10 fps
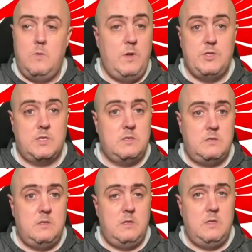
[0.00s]
we
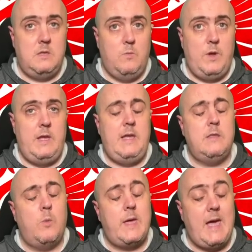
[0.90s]

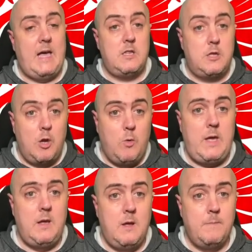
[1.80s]
can't do it